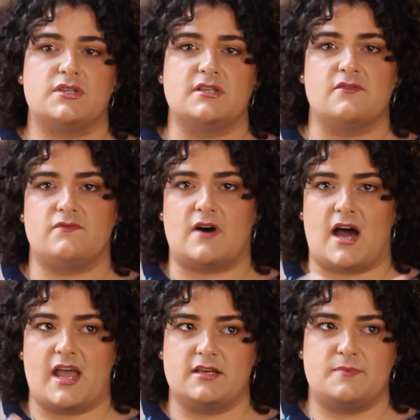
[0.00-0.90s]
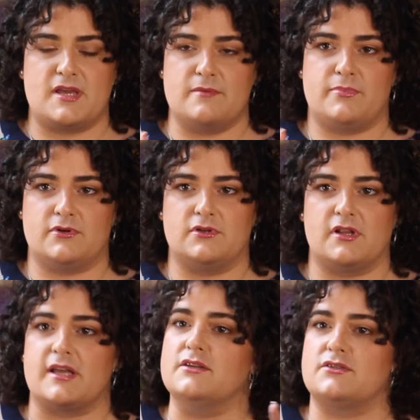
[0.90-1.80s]
to divide people
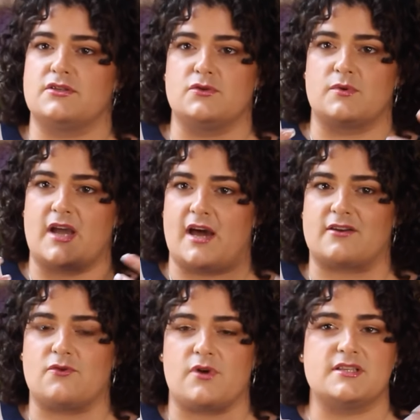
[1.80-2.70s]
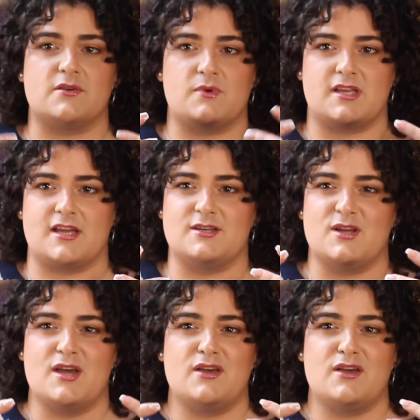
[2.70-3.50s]
into categories that we can